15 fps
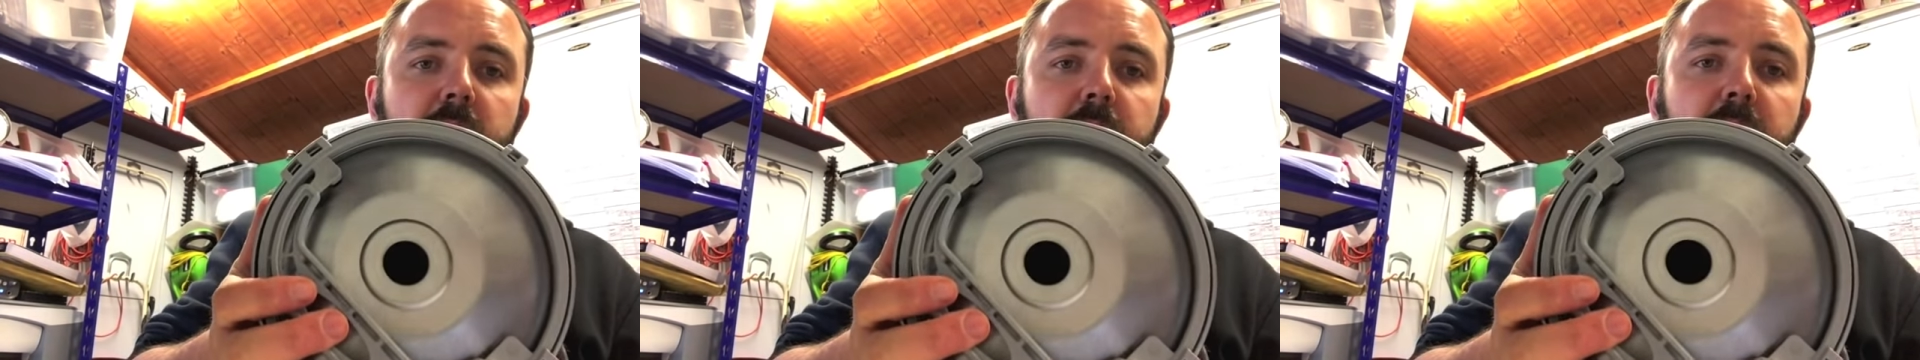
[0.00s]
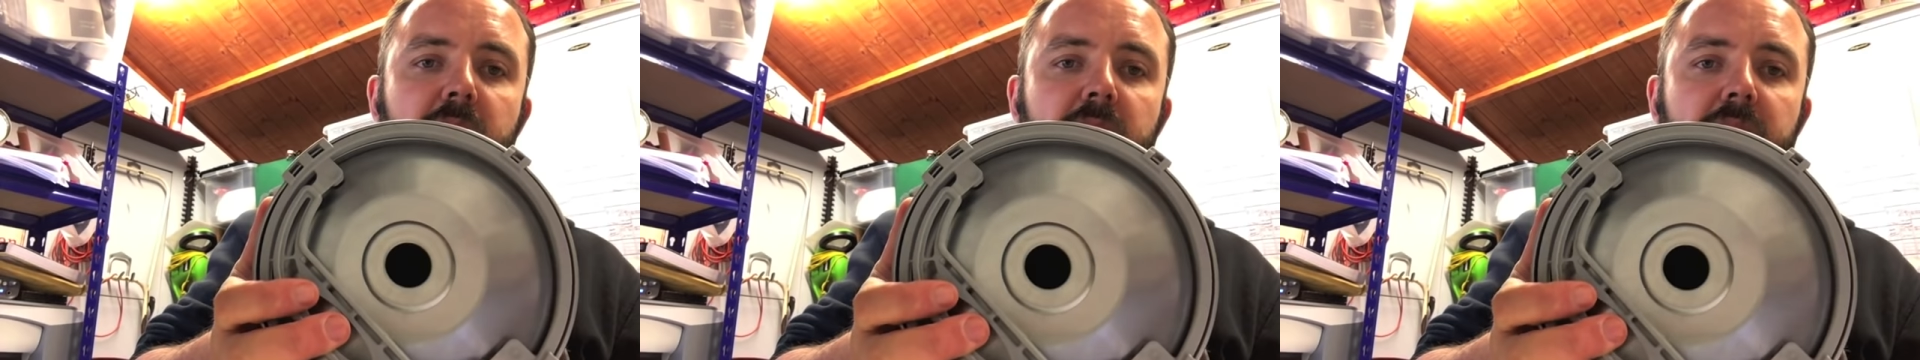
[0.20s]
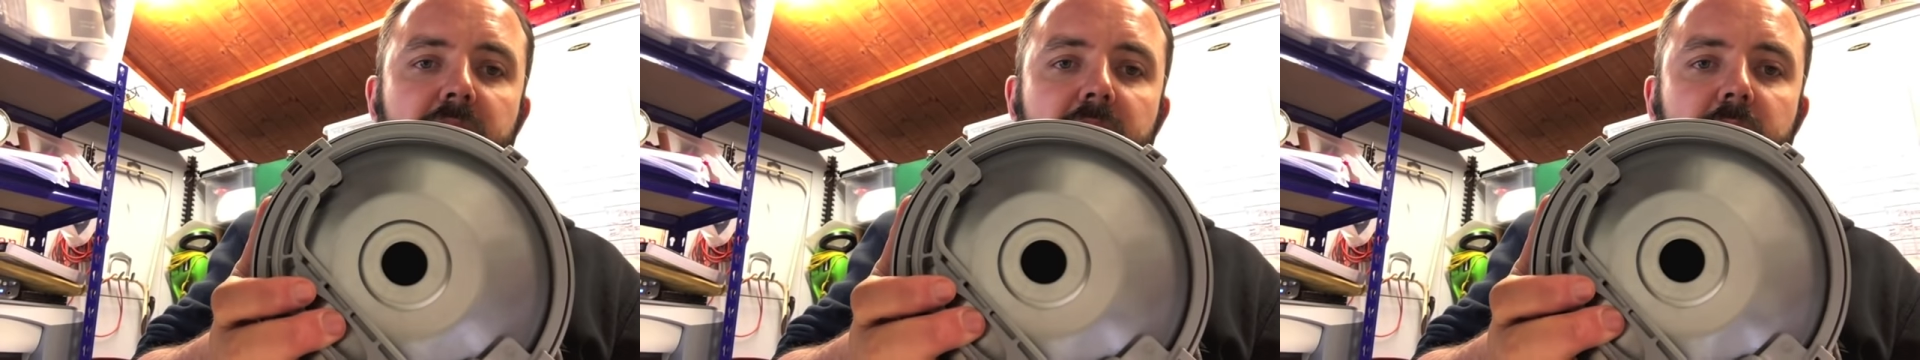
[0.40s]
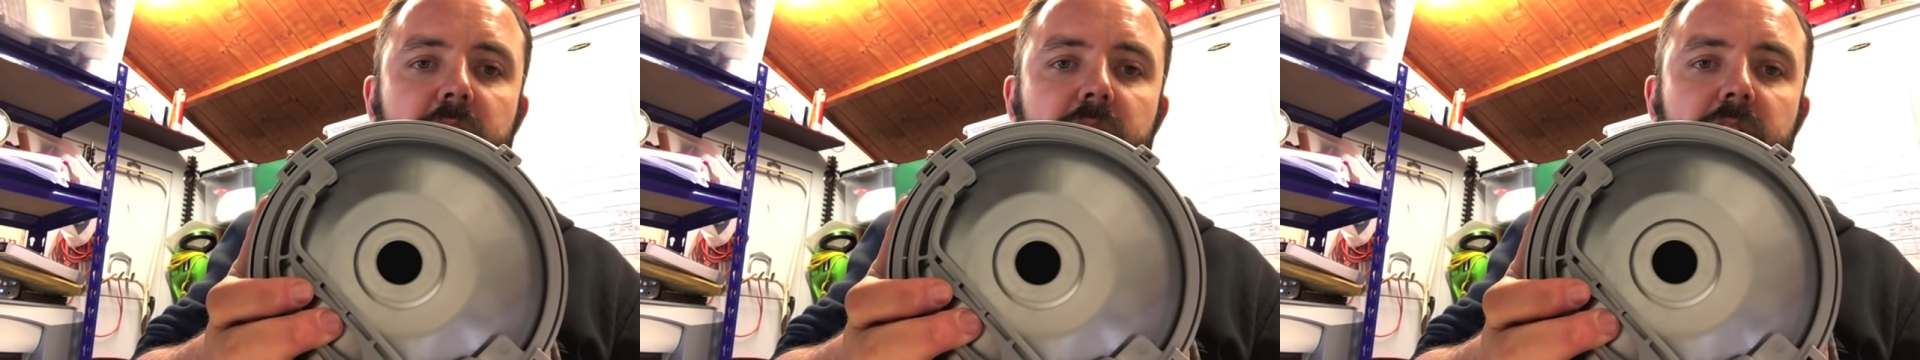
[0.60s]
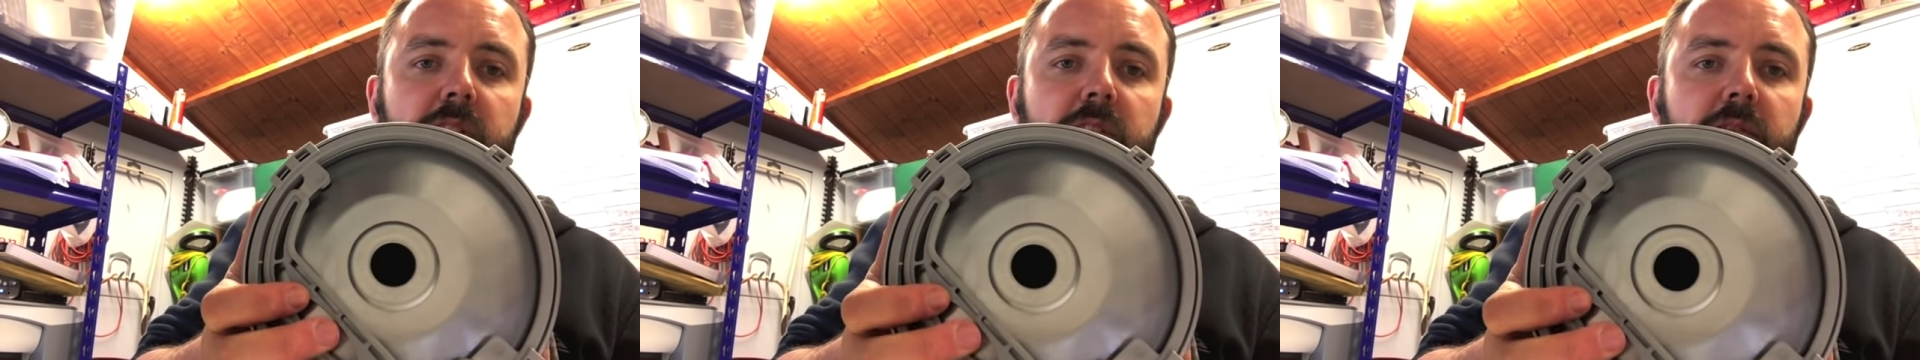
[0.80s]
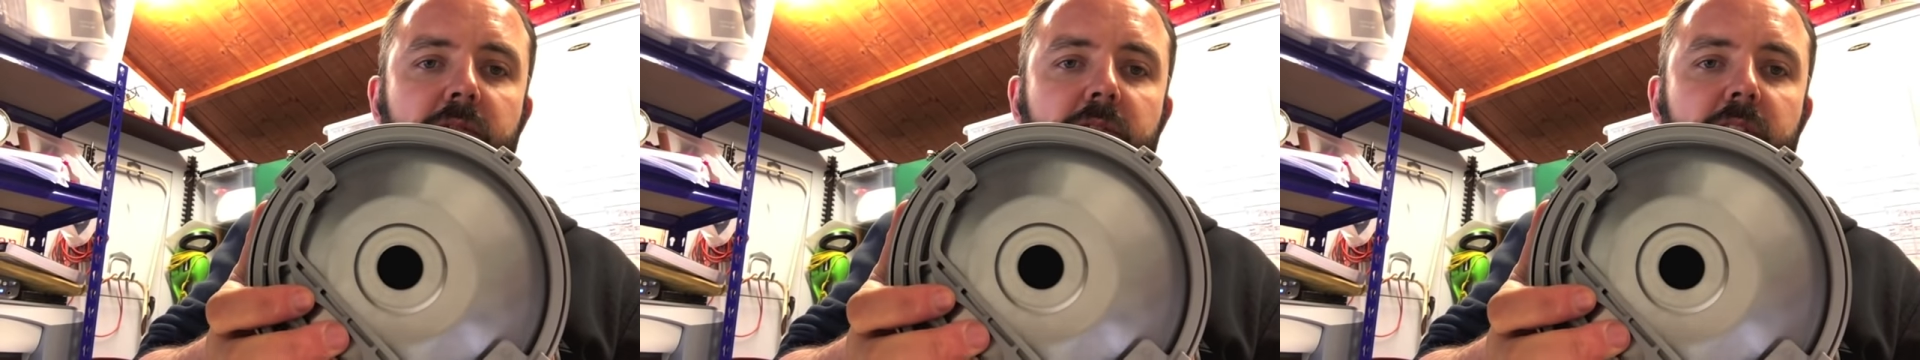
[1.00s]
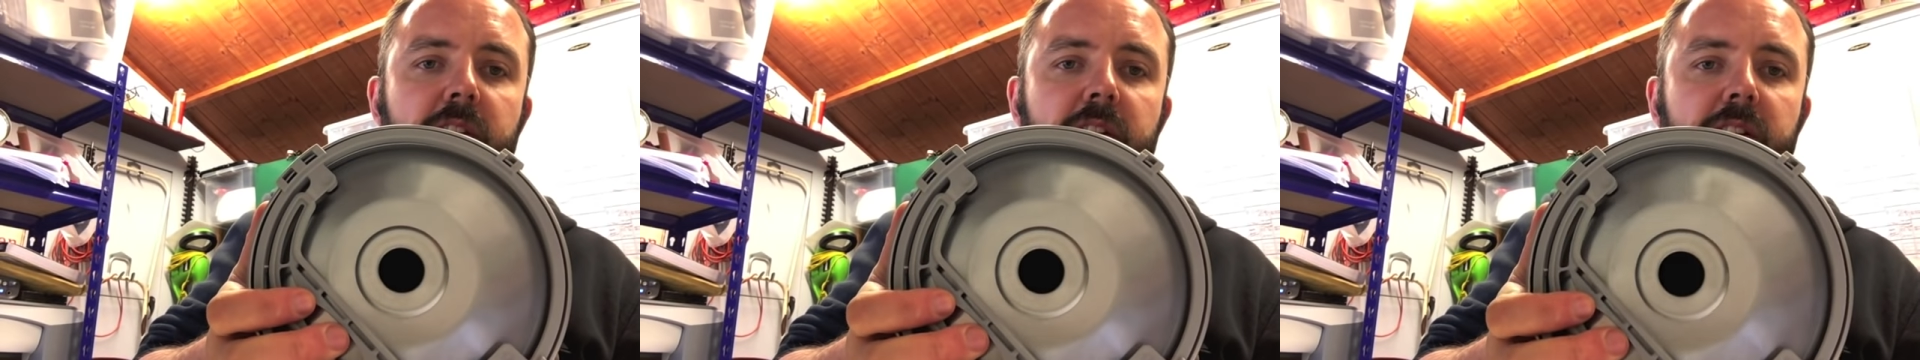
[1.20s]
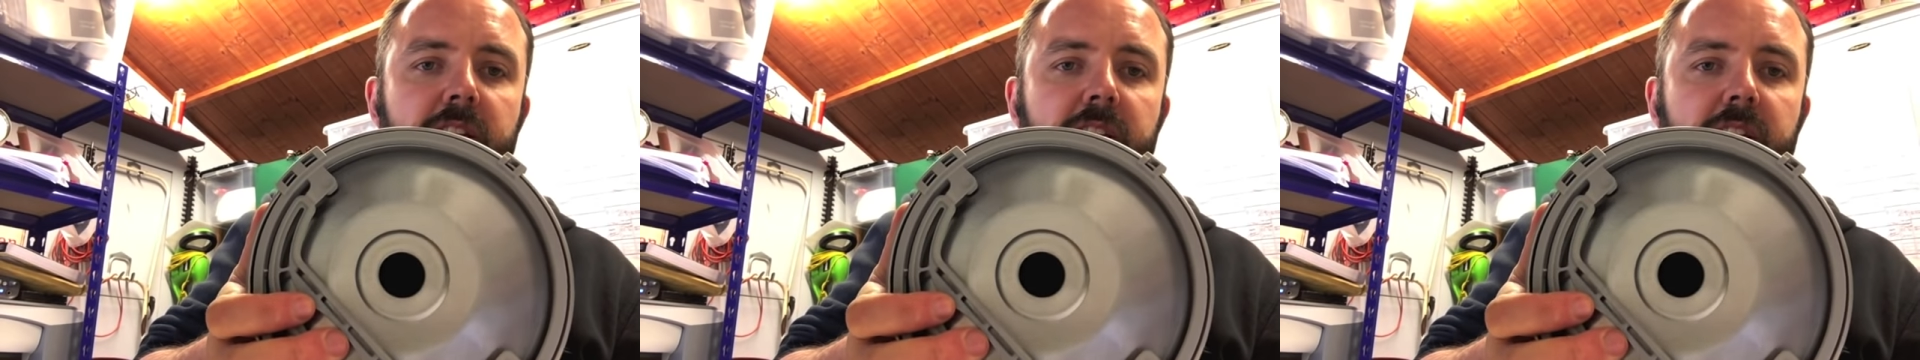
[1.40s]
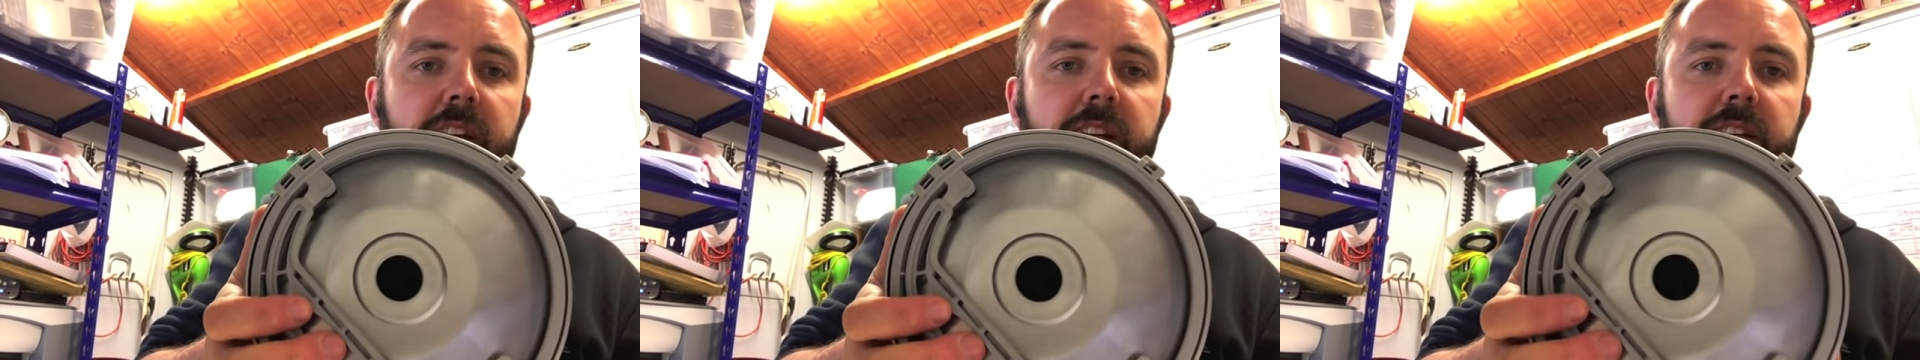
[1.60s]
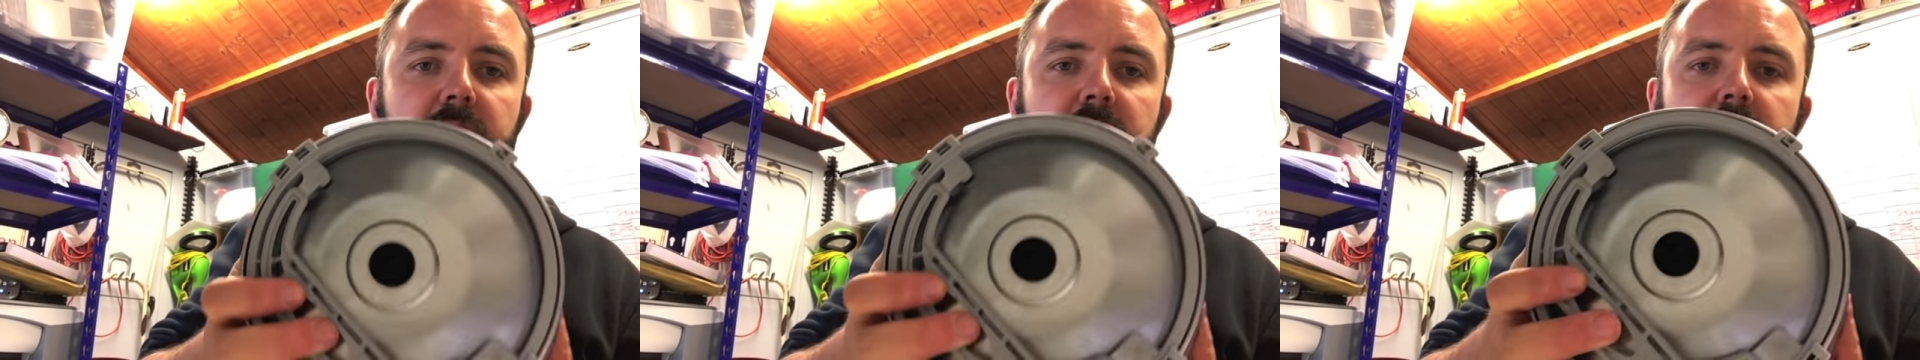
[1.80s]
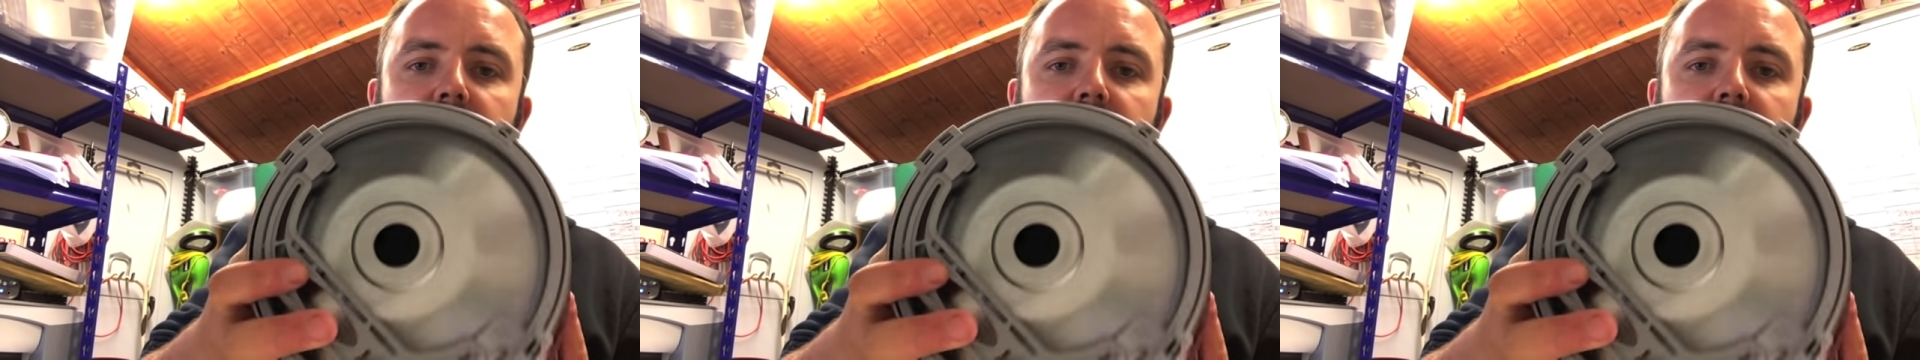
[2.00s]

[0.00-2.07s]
of the bung out of the keg,